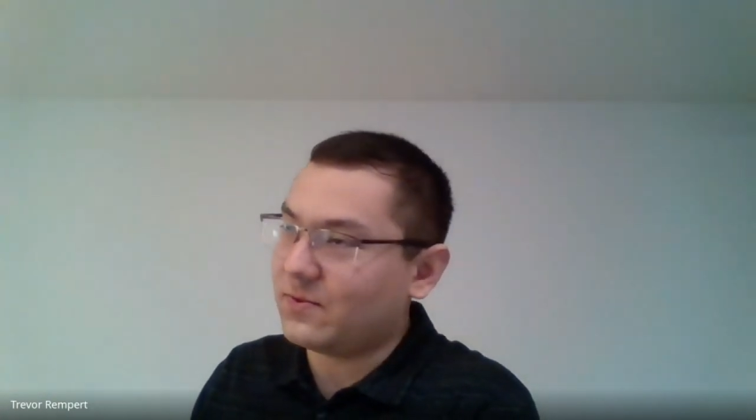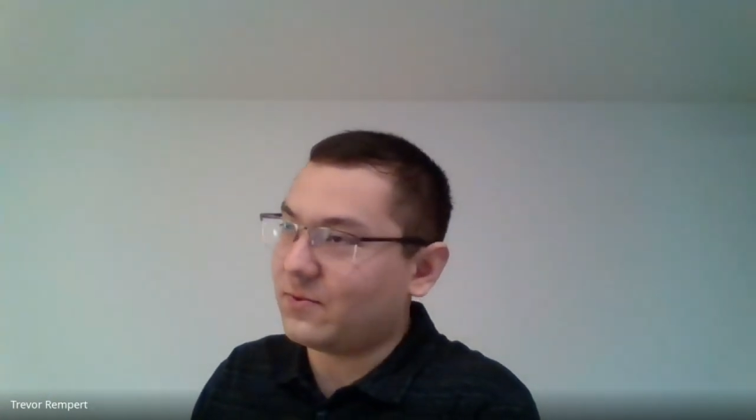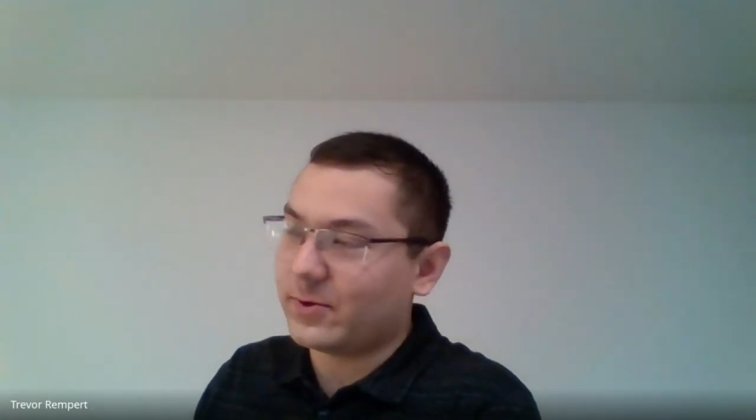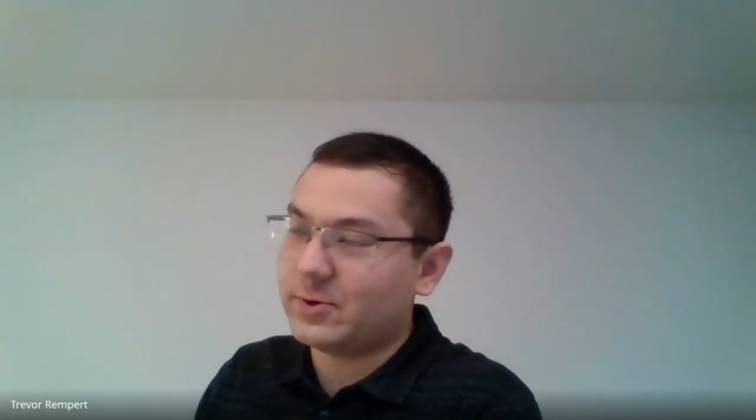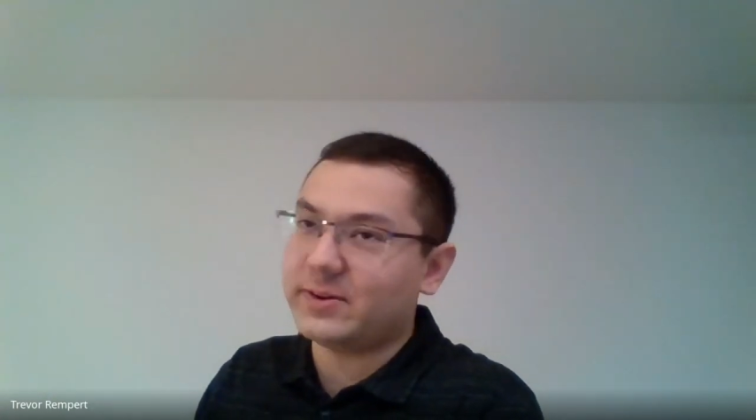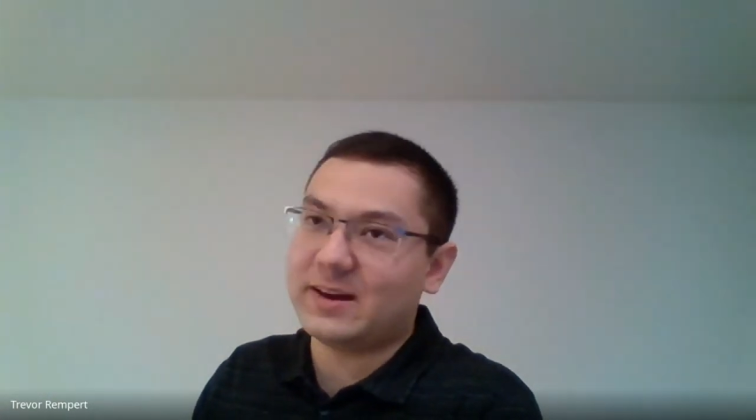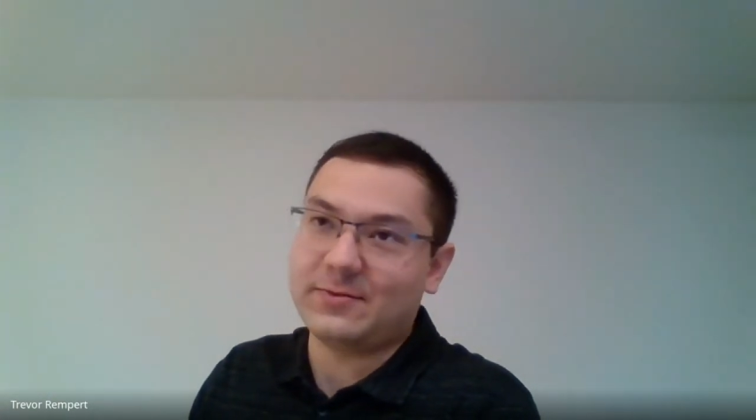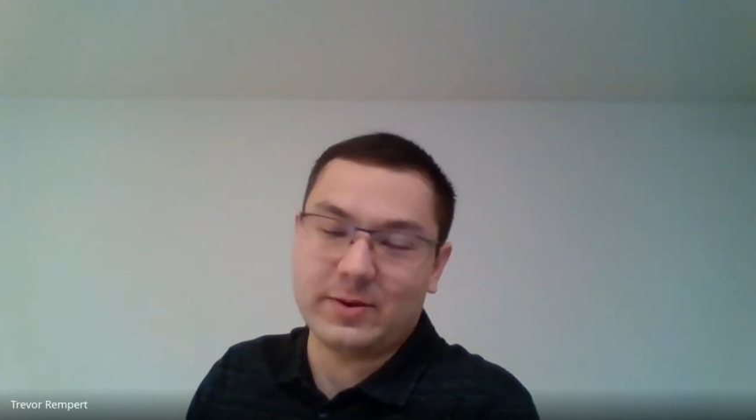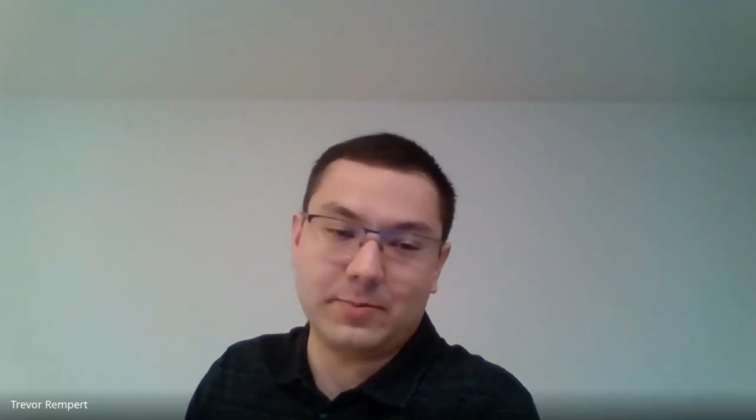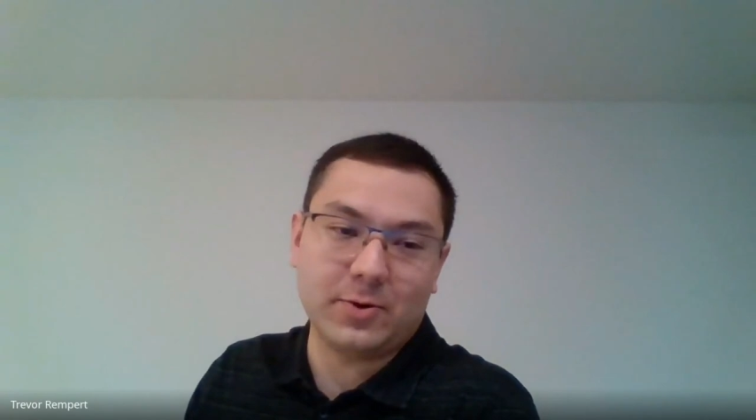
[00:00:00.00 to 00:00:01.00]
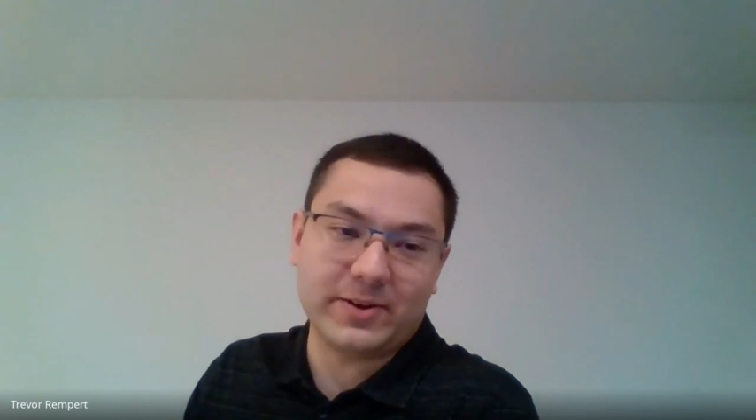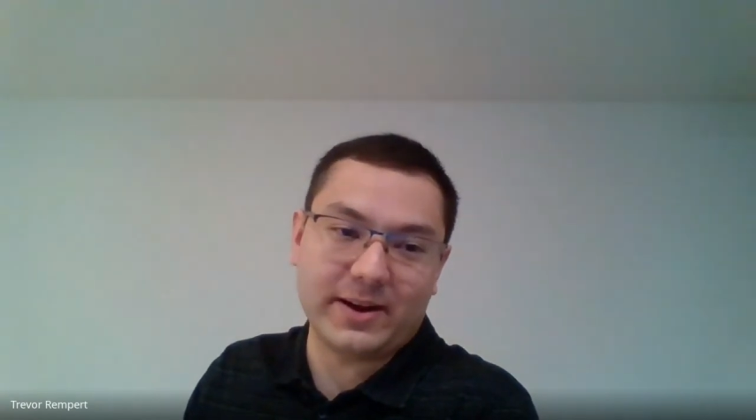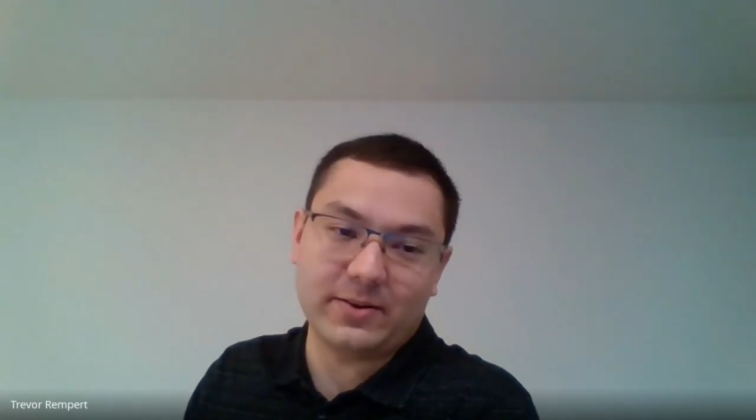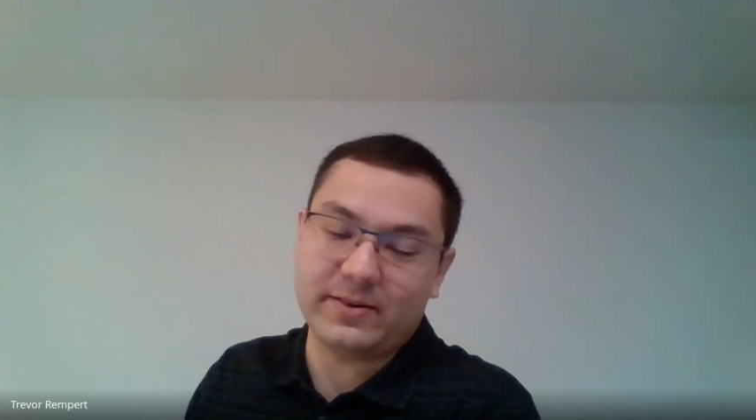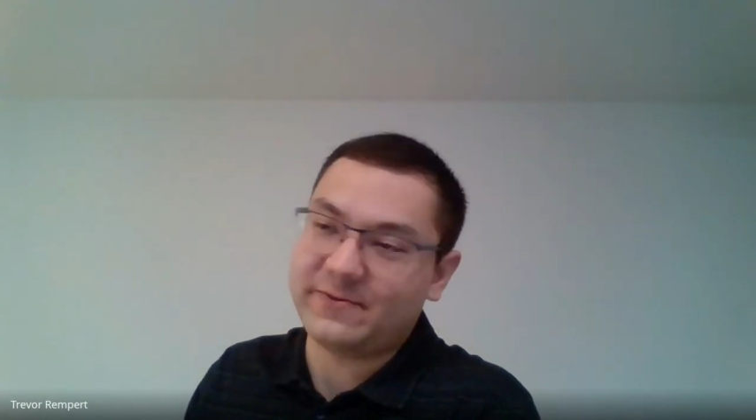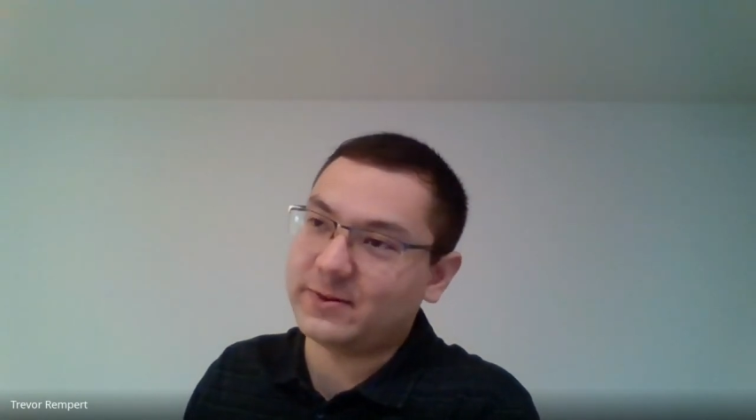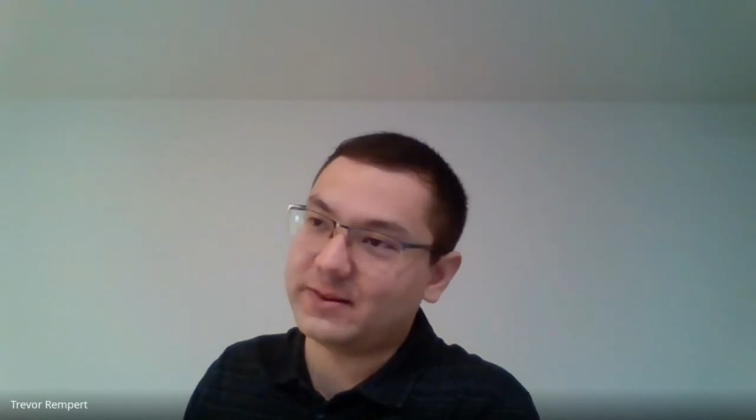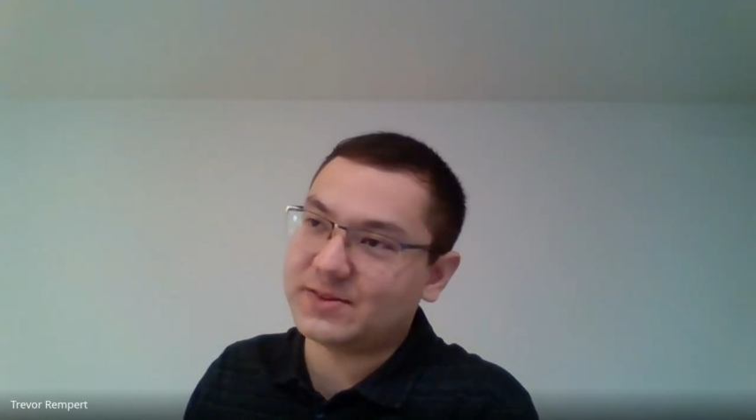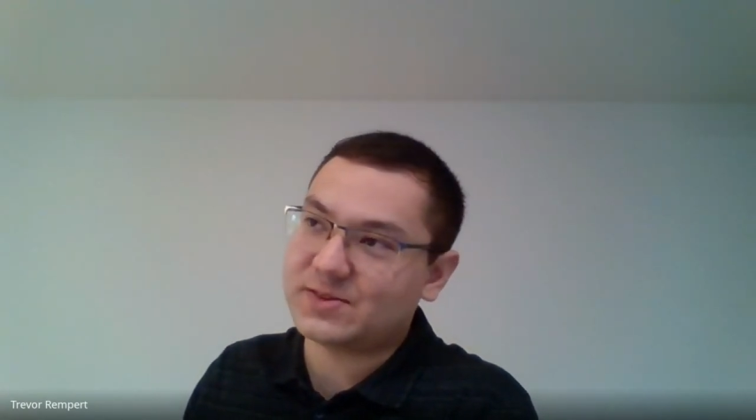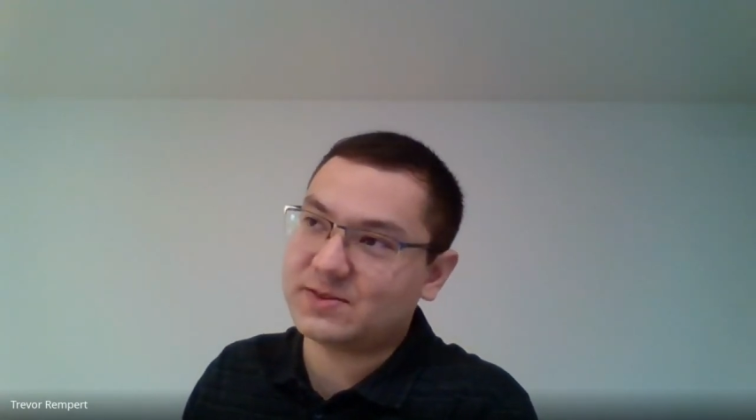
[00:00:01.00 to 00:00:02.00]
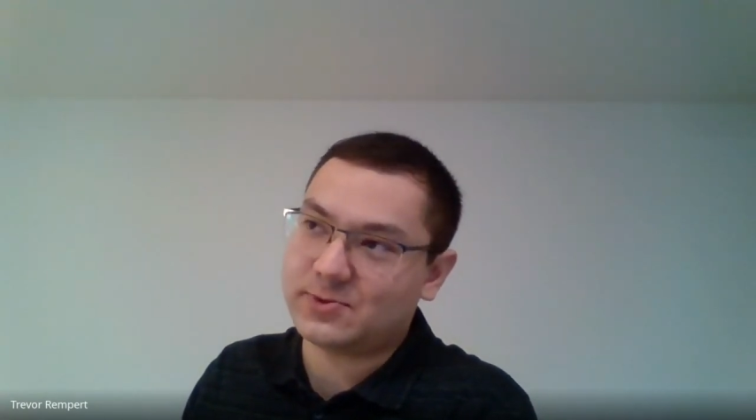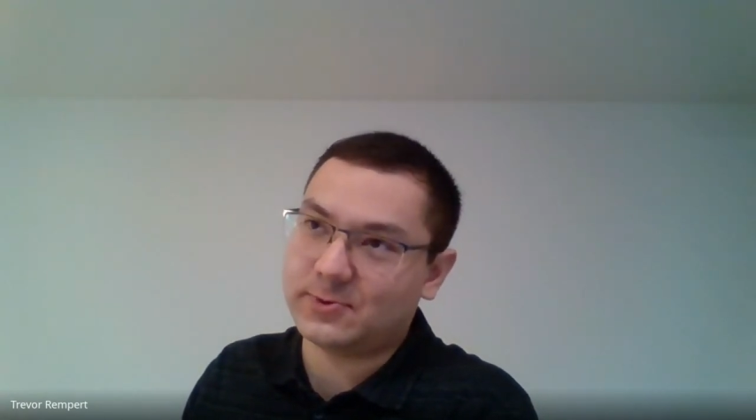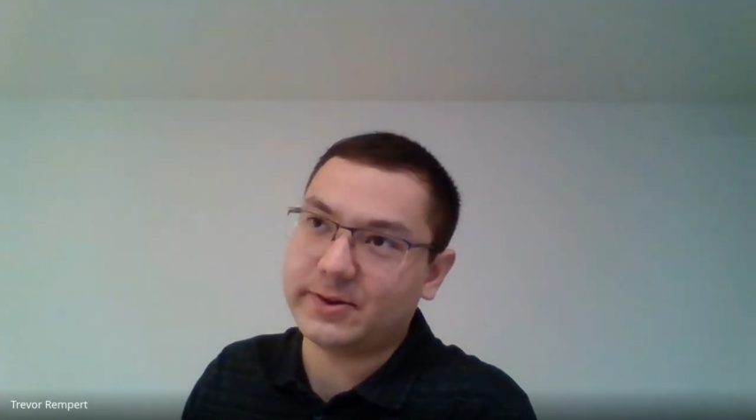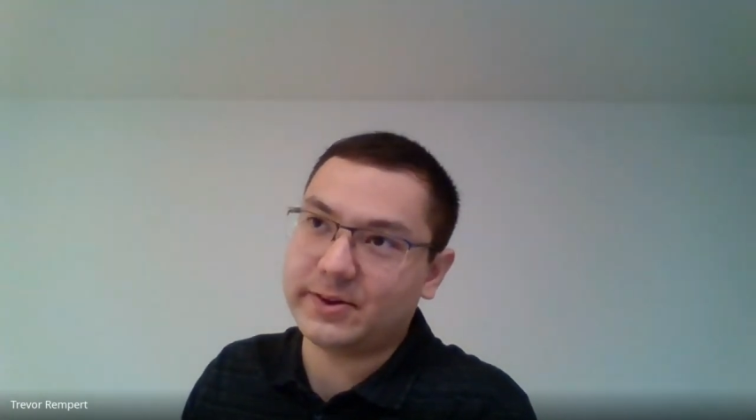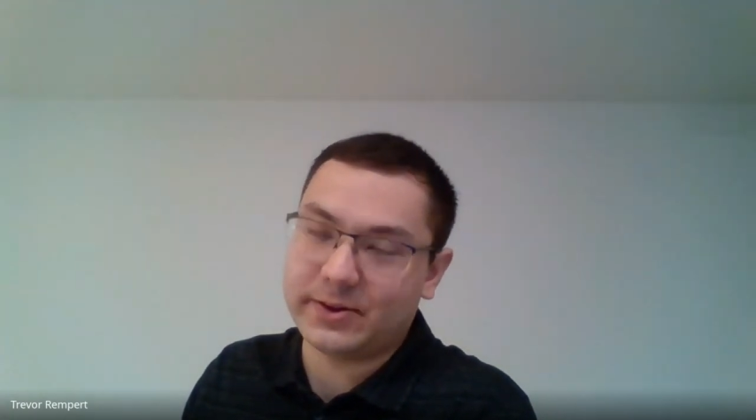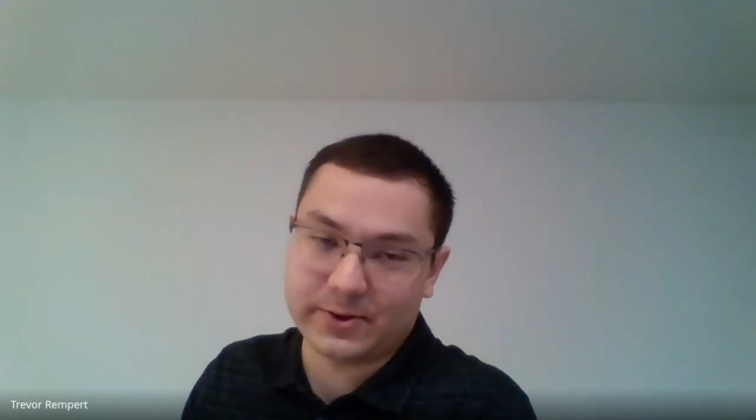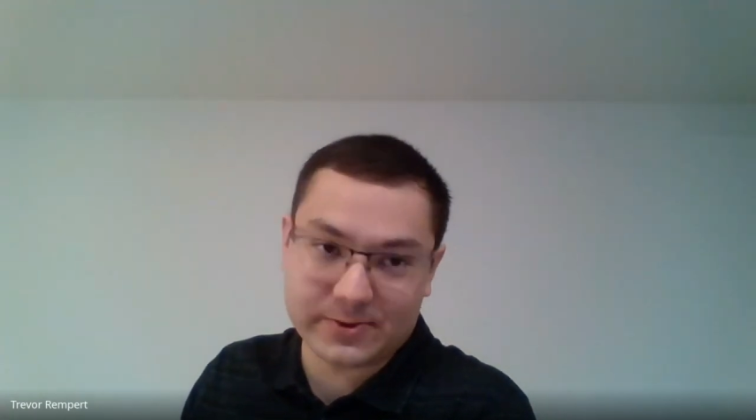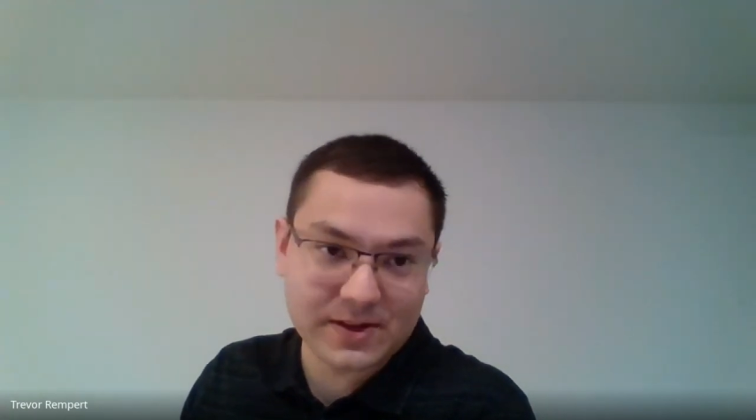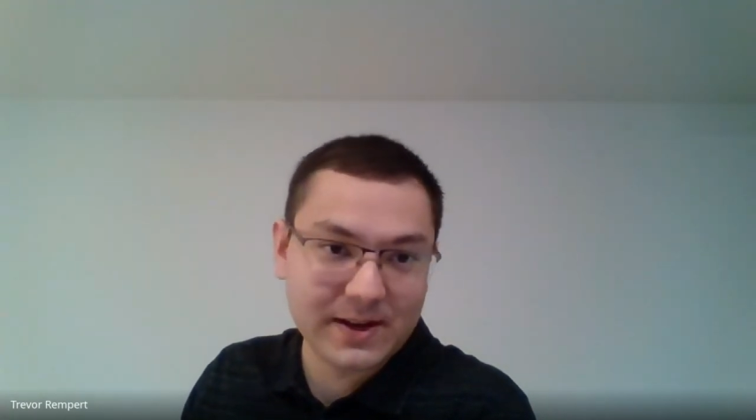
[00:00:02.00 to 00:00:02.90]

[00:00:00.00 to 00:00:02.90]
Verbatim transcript: really heavily pulled out for at least twenty years.